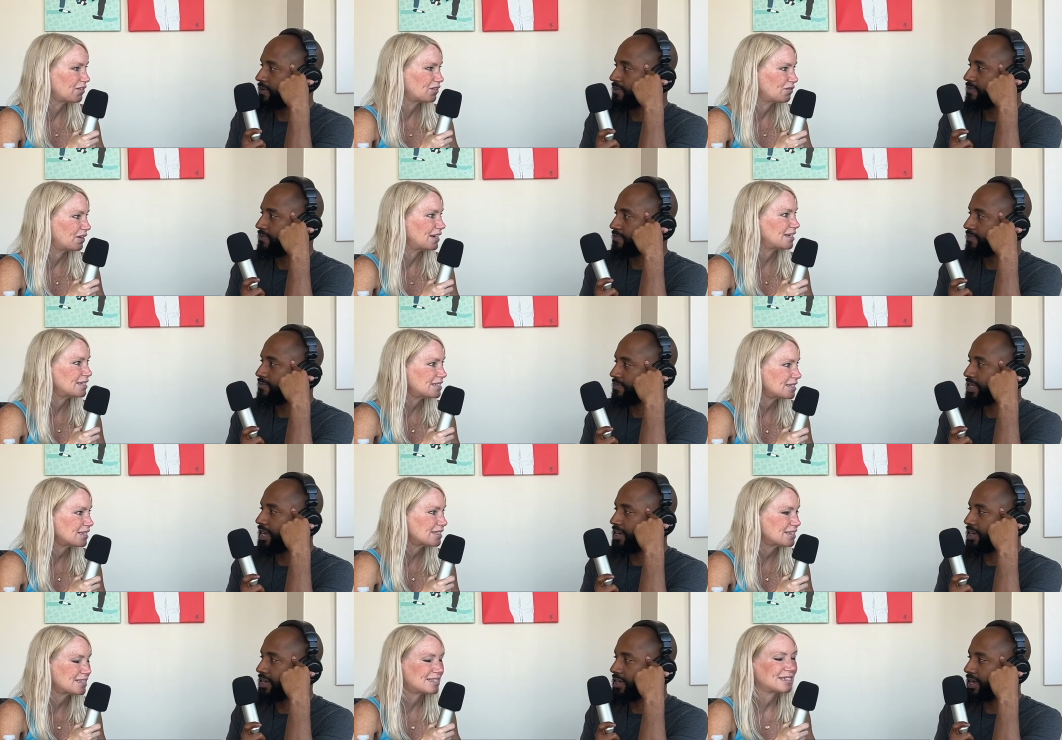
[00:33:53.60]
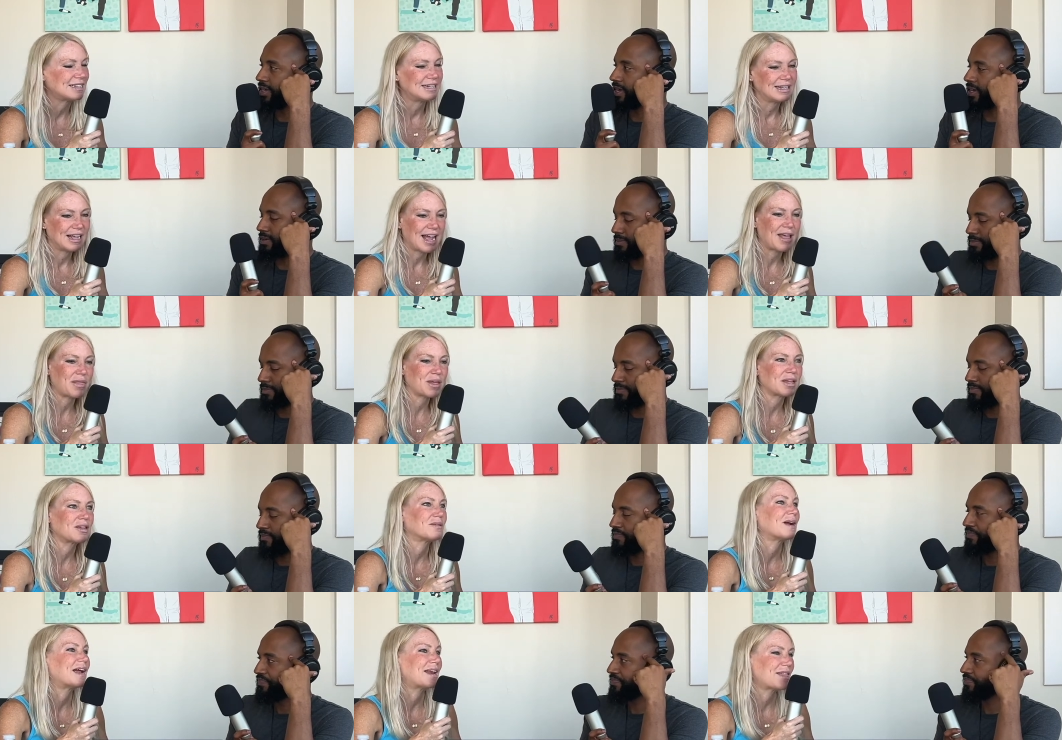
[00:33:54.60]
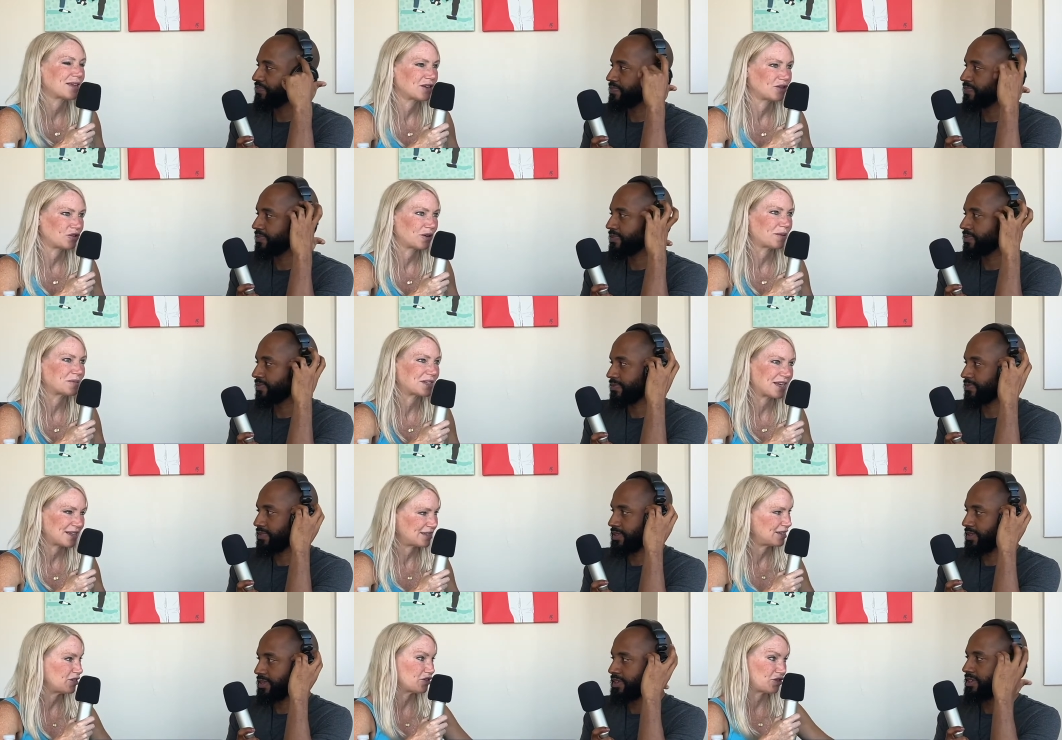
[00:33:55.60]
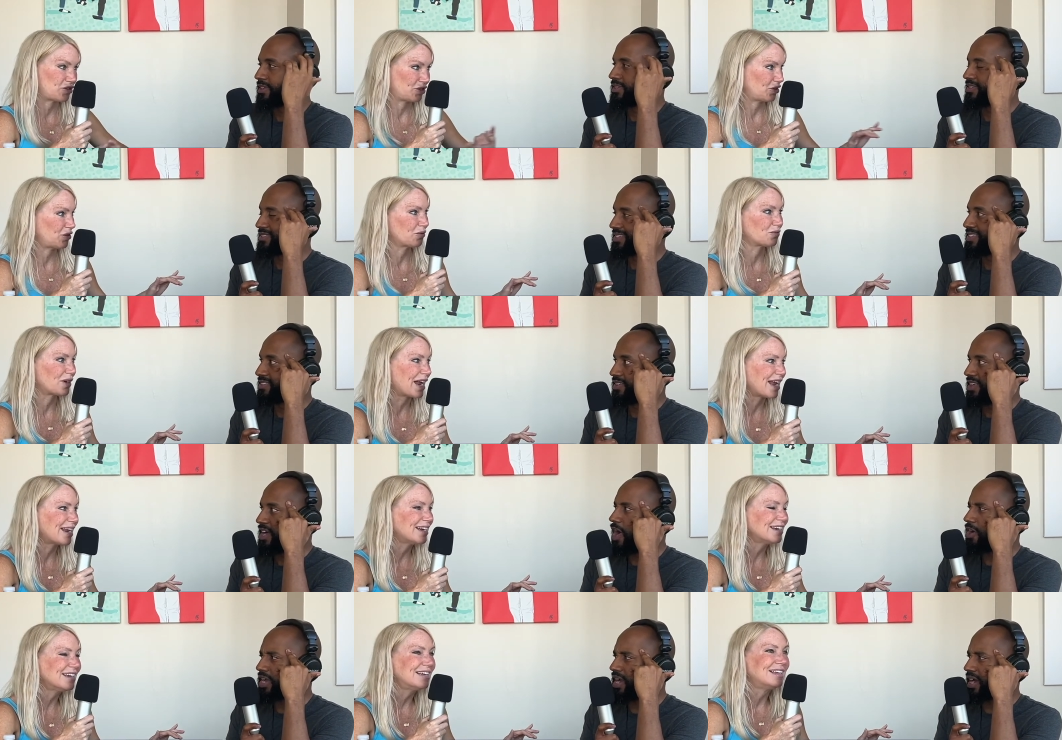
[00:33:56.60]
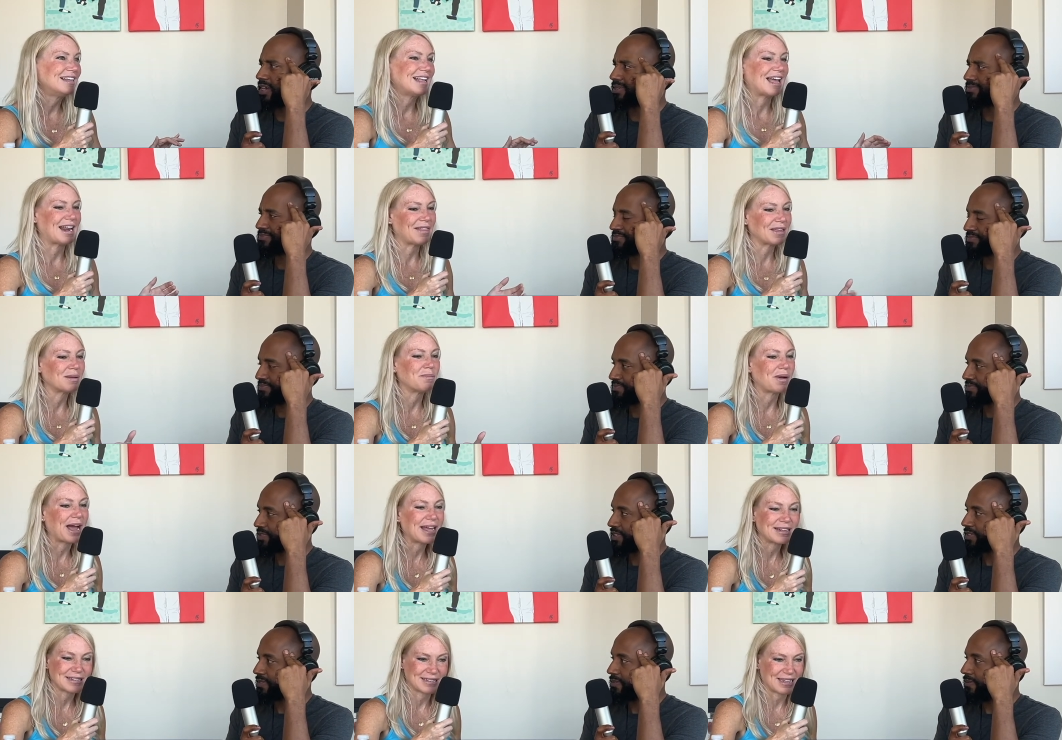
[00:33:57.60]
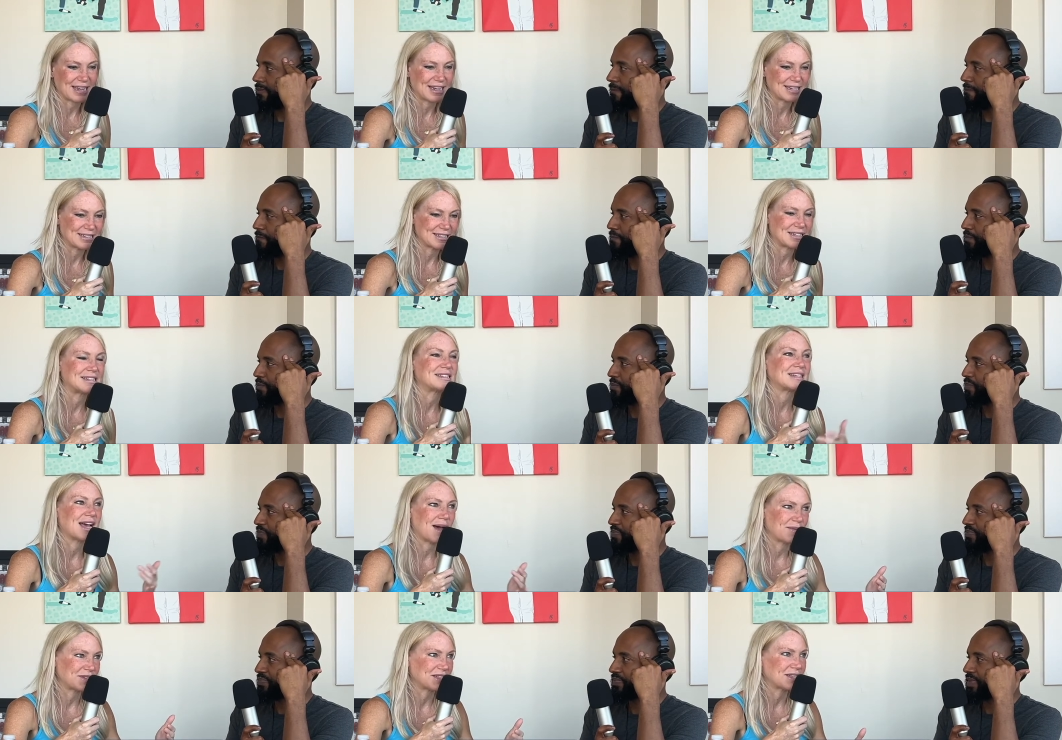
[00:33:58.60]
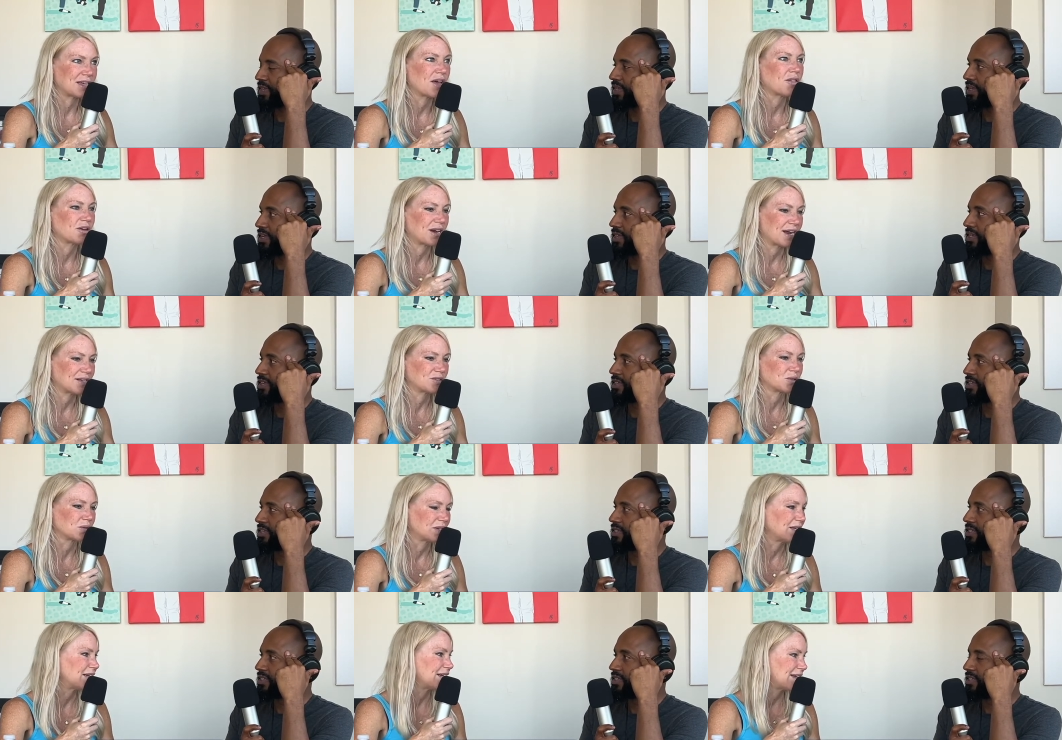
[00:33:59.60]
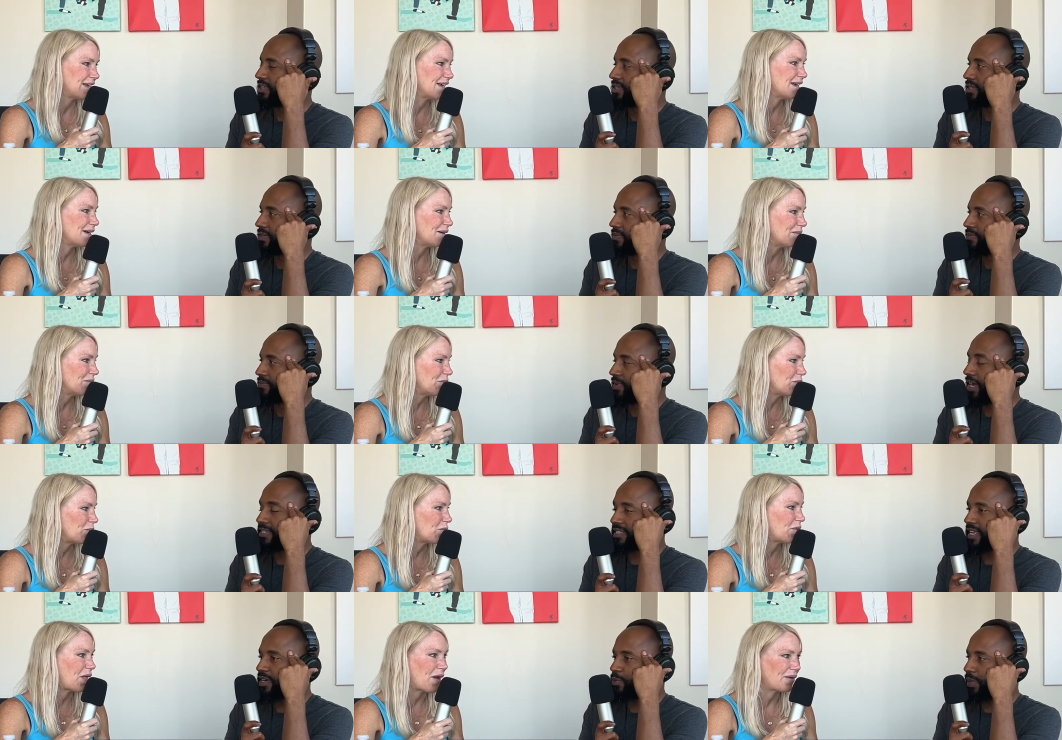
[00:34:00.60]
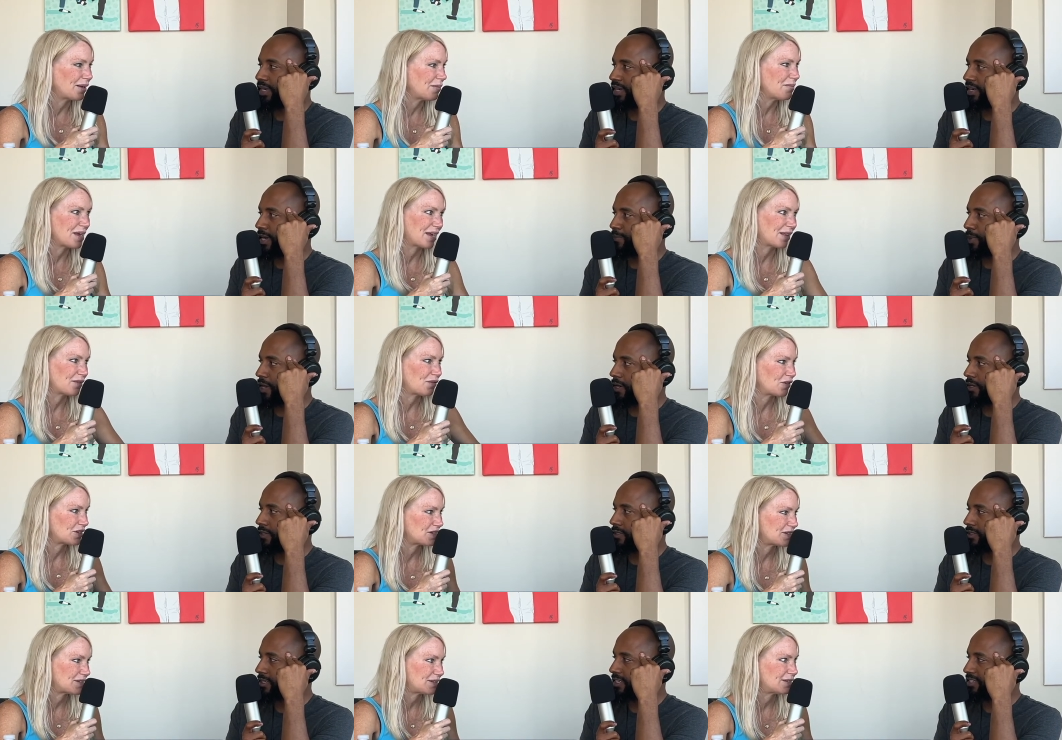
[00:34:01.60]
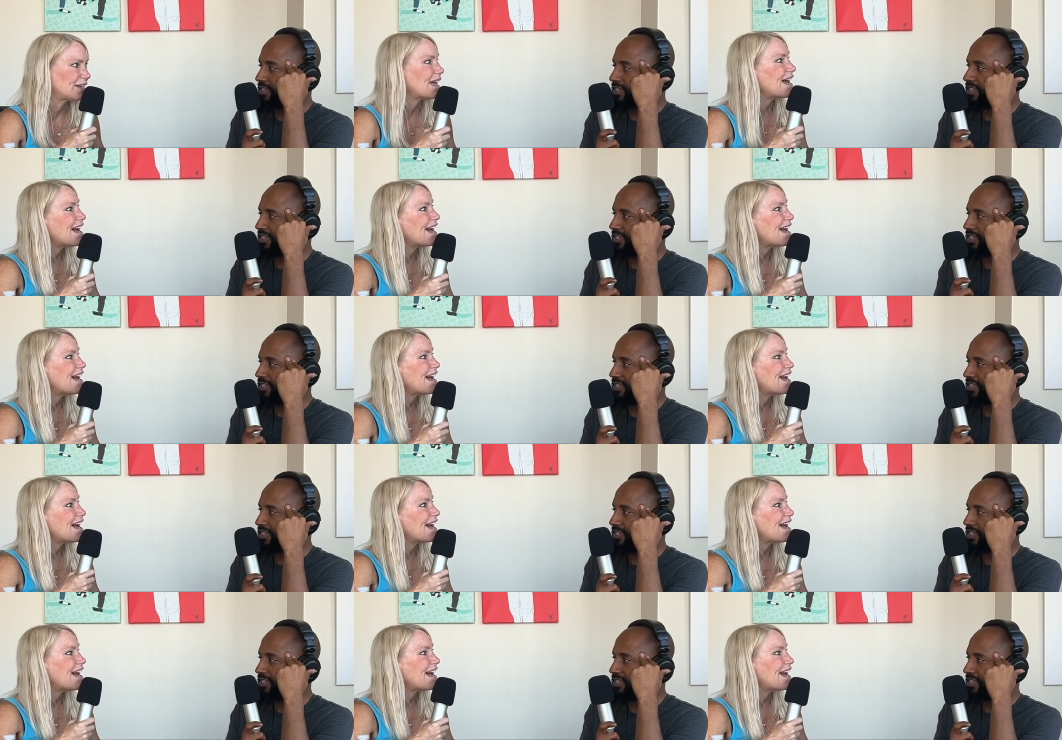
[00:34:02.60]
Speaker 1: advice. At least. I think you're right. I think in Trump's case, he just took the reins. Oh, yeah. And I think in Biden's case, it's the opposite. The other guys are leading him. That's like Weekend at Bernie's. It's